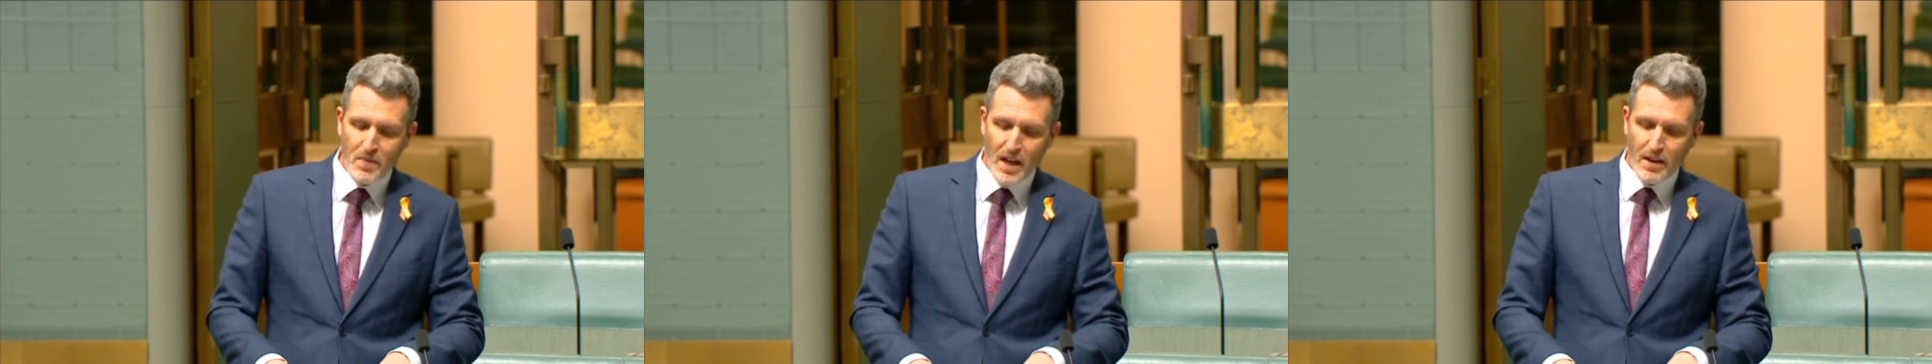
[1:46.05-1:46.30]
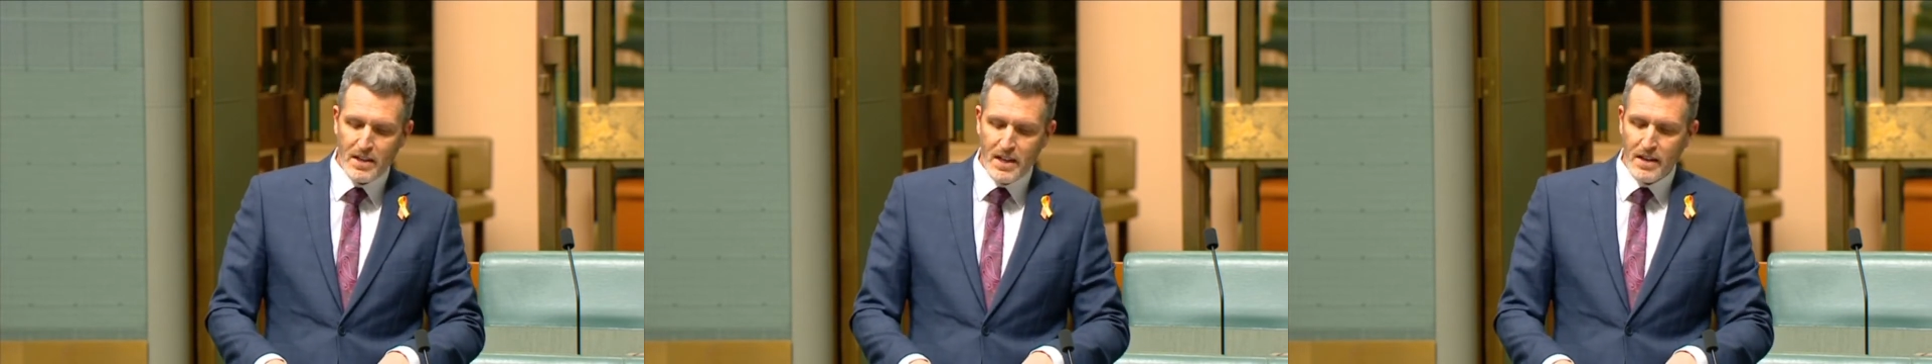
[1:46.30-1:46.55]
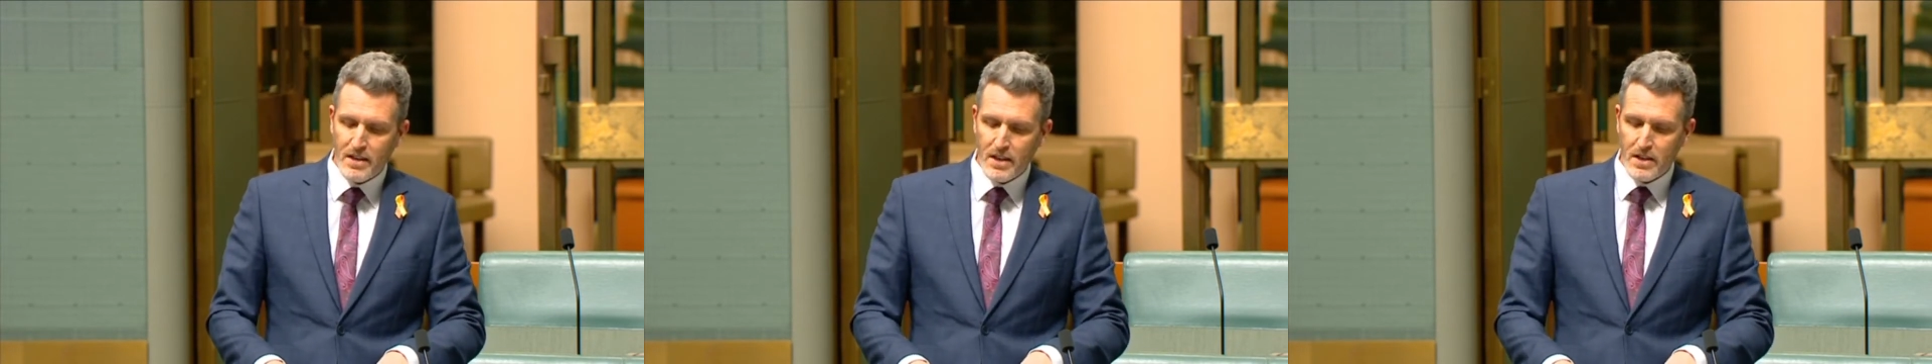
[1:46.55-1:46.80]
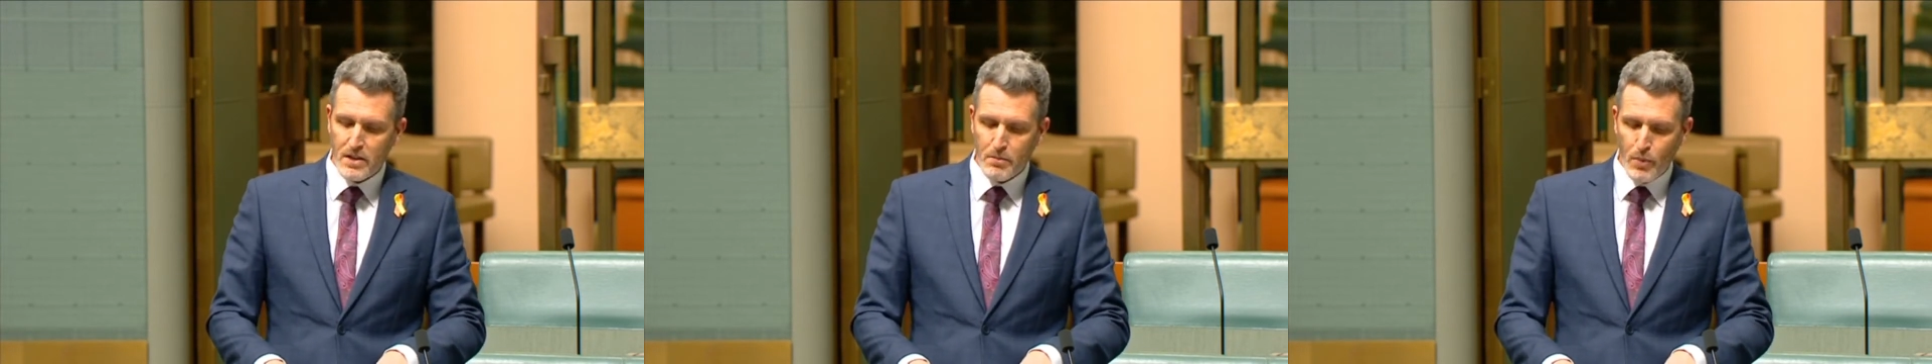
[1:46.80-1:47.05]
and
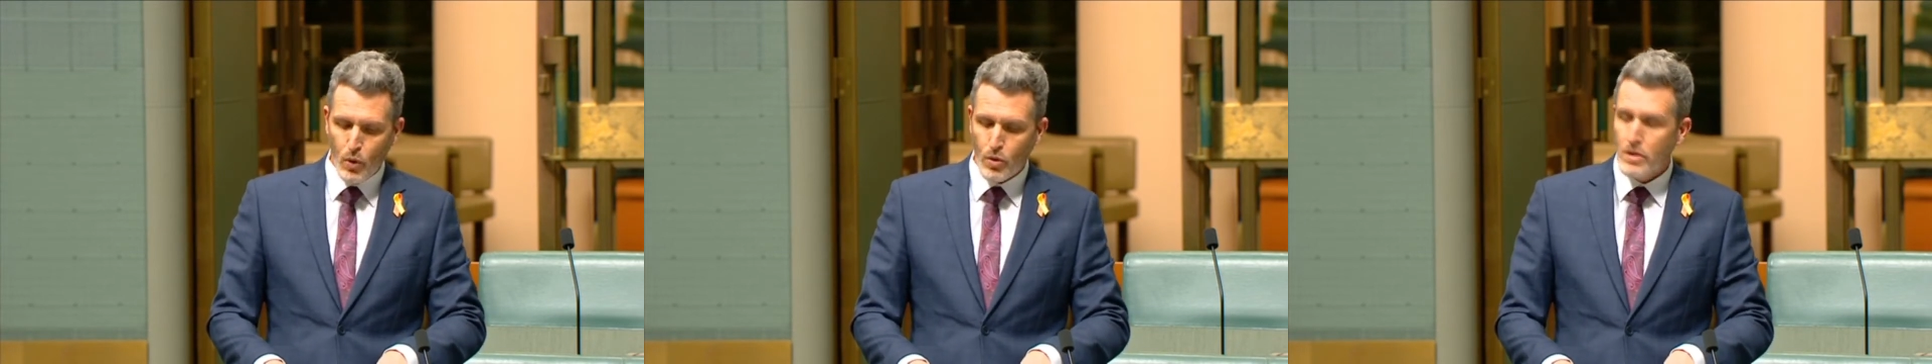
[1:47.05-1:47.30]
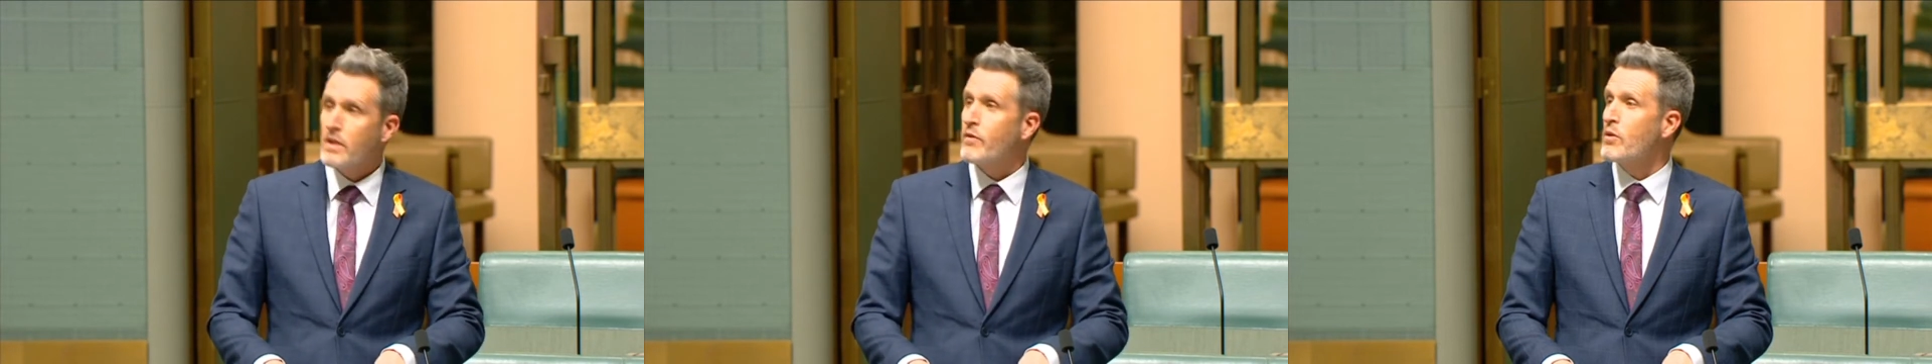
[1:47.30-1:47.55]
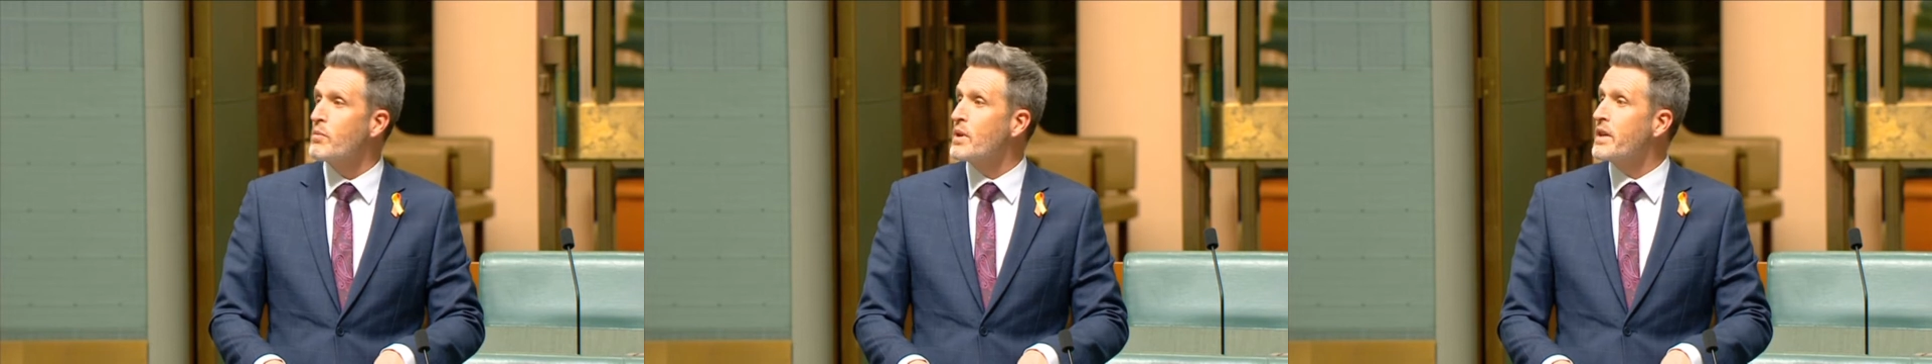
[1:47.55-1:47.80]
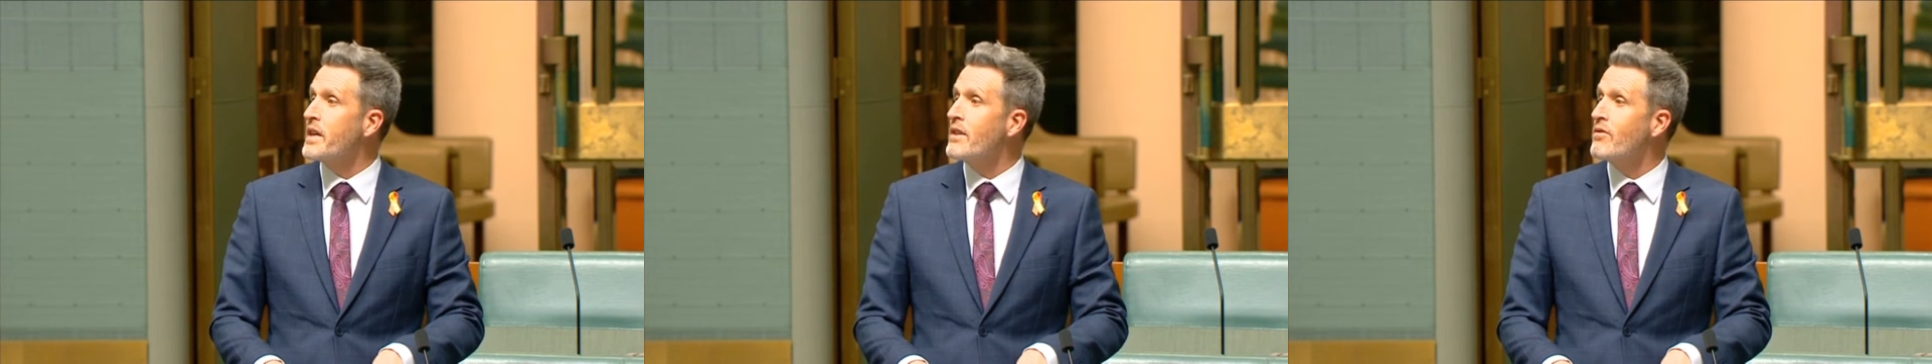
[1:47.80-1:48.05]
identity is important, if you
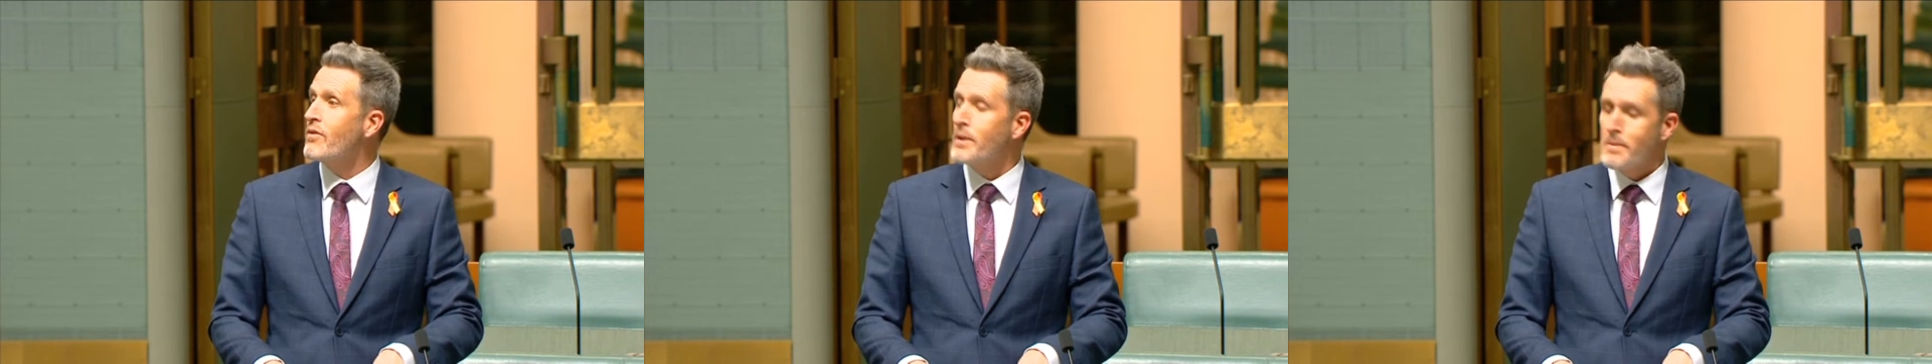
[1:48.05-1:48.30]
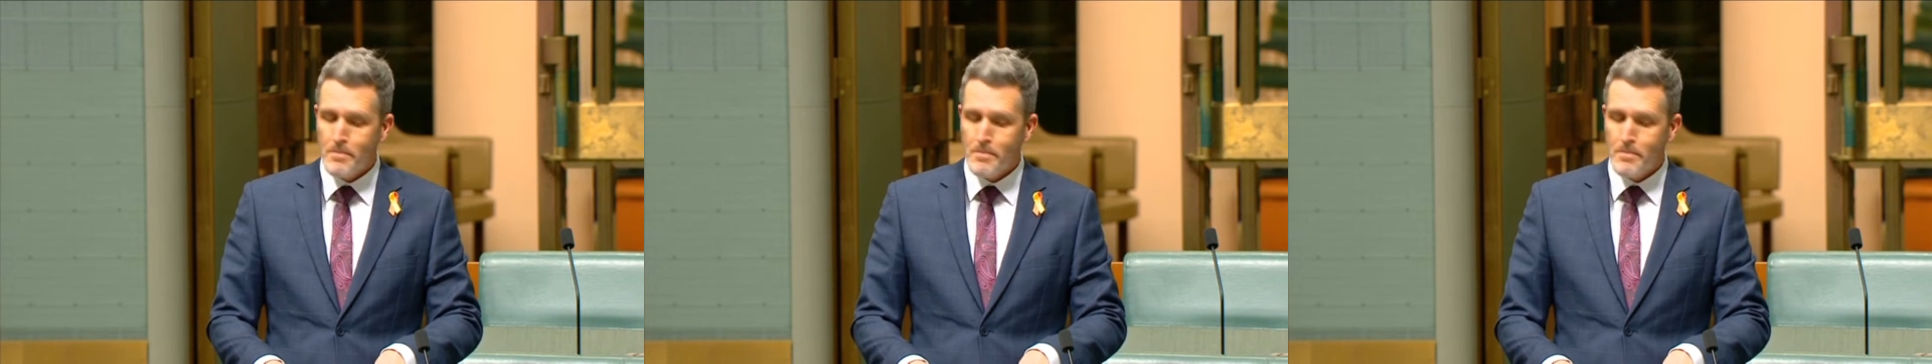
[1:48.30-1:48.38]
believe